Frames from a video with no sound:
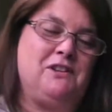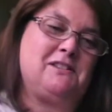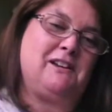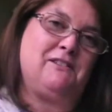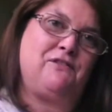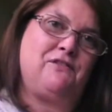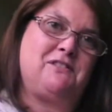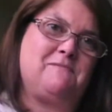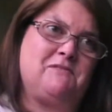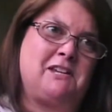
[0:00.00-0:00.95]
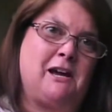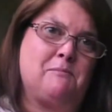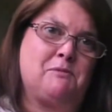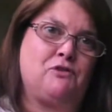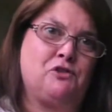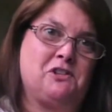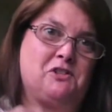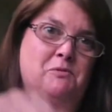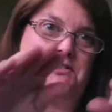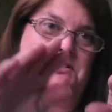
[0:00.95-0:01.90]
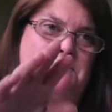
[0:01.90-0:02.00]
kind of taps, faucets,
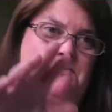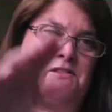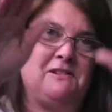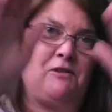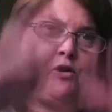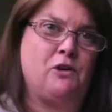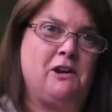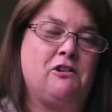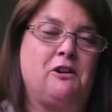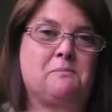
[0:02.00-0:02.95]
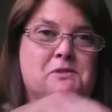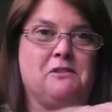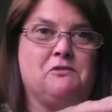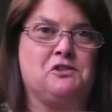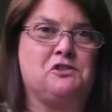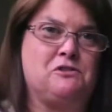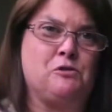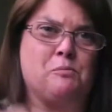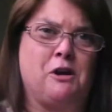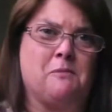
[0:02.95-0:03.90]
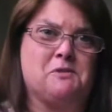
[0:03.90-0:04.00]
where the hot air comes out, the
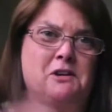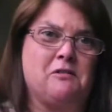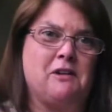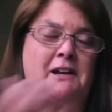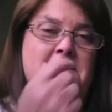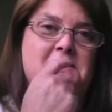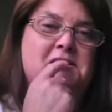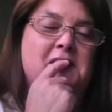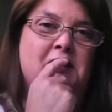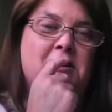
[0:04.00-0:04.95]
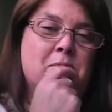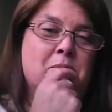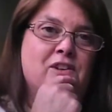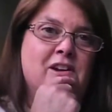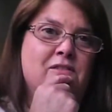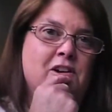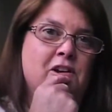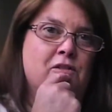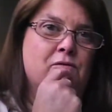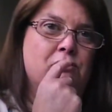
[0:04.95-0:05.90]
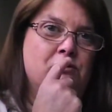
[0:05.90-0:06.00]
soap comes out, and it can be very, very
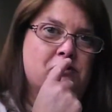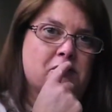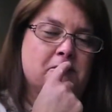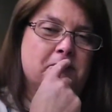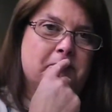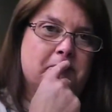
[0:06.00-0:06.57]
confusing.